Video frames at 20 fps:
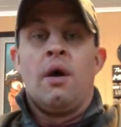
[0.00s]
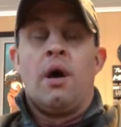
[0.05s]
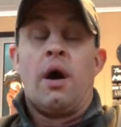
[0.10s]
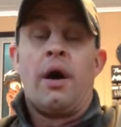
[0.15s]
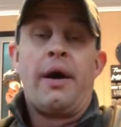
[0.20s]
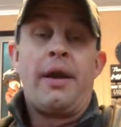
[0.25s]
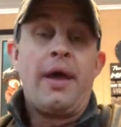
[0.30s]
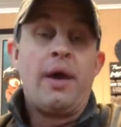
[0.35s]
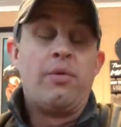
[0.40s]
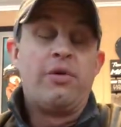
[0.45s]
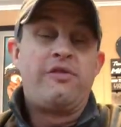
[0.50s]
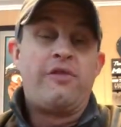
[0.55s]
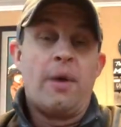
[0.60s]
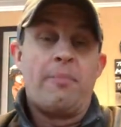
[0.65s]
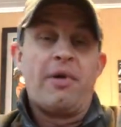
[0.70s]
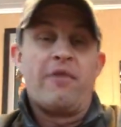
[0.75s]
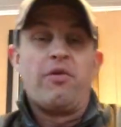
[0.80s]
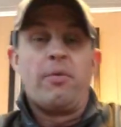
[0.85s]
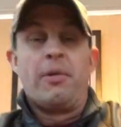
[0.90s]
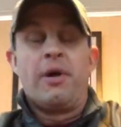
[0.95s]
All right, hey, what's
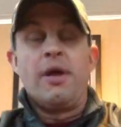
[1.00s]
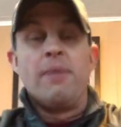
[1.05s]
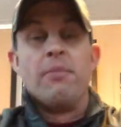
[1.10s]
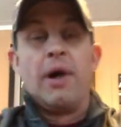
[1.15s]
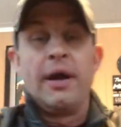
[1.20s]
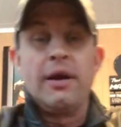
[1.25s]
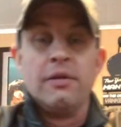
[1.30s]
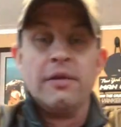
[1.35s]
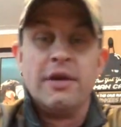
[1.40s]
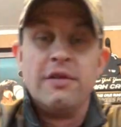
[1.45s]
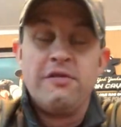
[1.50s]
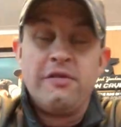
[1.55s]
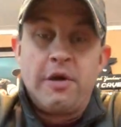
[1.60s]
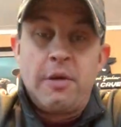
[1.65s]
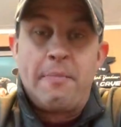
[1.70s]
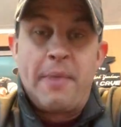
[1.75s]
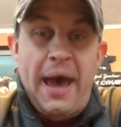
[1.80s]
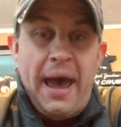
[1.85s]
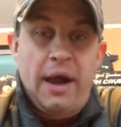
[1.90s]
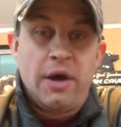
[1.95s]
up, everybody? Mike
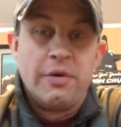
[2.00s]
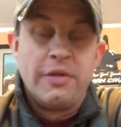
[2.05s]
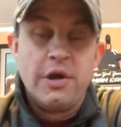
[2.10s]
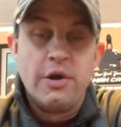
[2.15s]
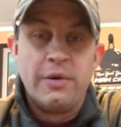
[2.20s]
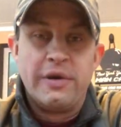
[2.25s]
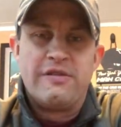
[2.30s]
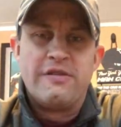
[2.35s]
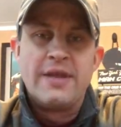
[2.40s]
Lindsley back with you.